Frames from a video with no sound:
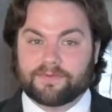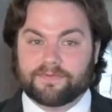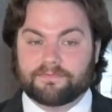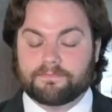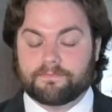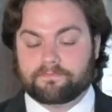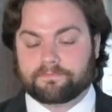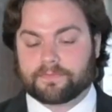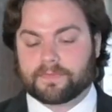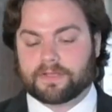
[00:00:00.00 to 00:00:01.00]
of
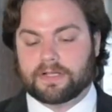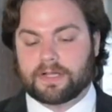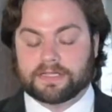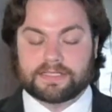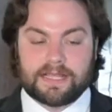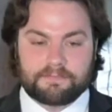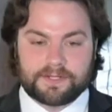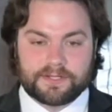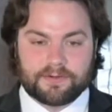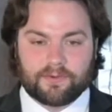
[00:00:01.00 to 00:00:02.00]

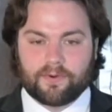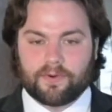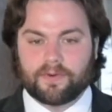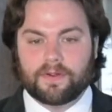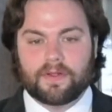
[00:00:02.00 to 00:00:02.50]
exception or